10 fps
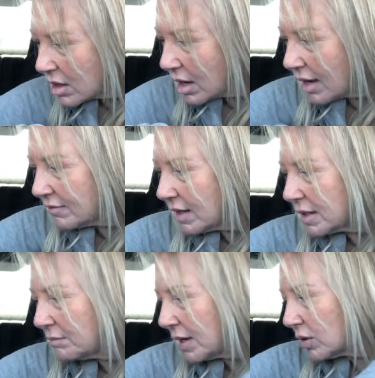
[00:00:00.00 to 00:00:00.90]
I've got
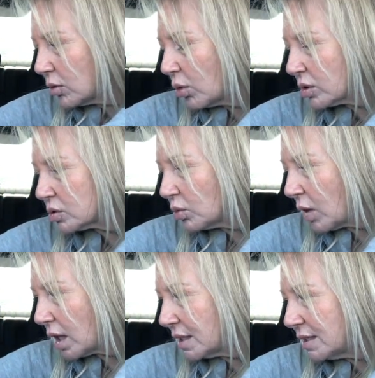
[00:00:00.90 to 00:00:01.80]
a Michael Kors
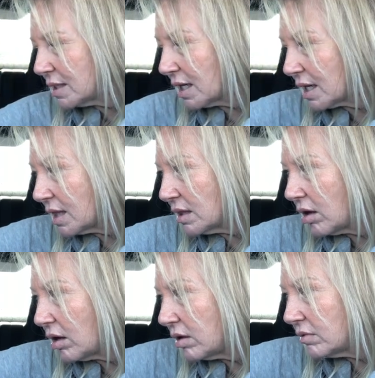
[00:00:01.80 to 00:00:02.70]
wallet and I
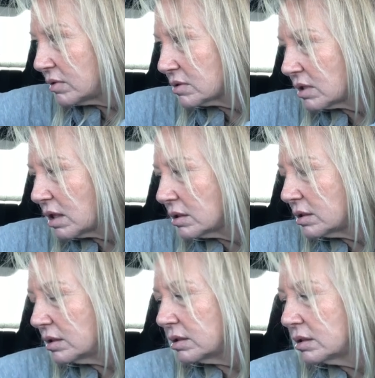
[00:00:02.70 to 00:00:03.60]
love this
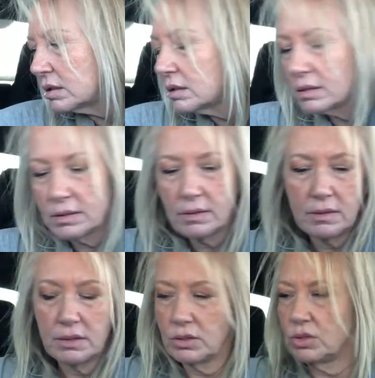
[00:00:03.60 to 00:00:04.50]
color
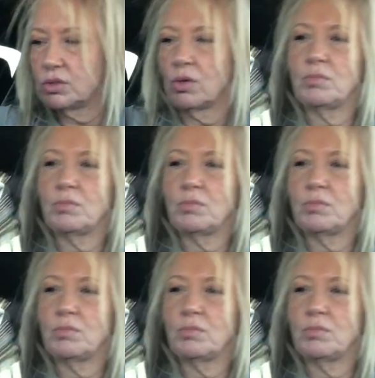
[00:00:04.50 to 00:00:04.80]
so